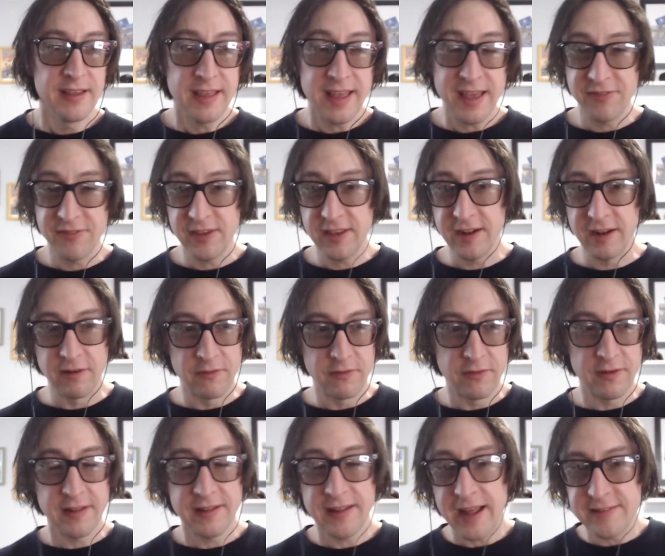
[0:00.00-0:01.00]
If you
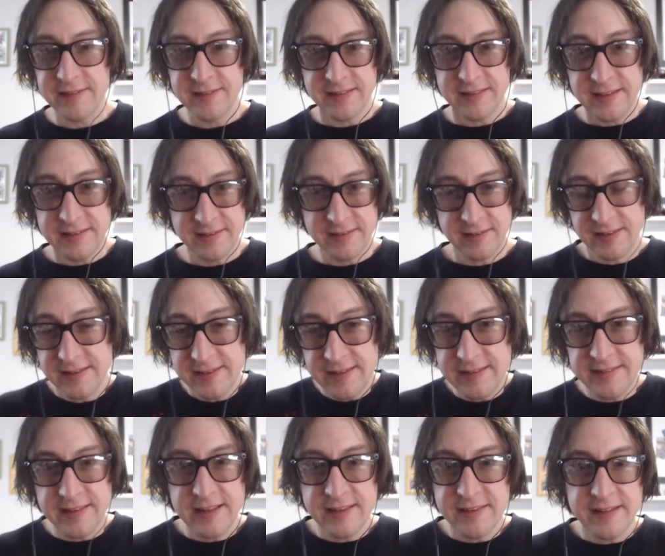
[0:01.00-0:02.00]
know that's this is
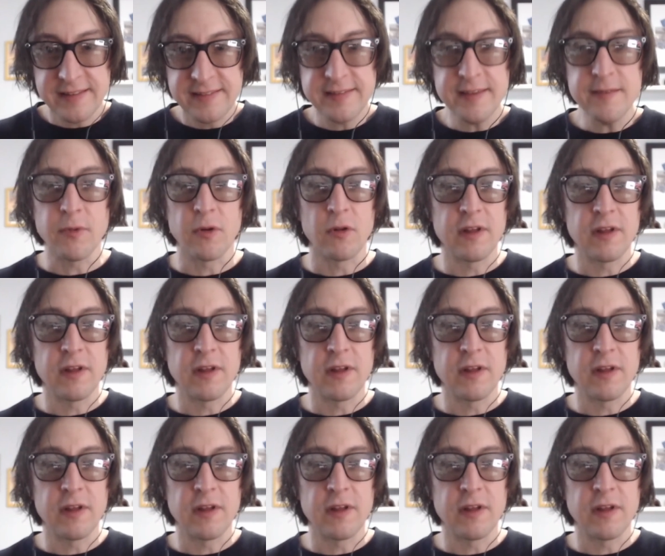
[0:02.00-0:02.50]
it's it's, it's simple.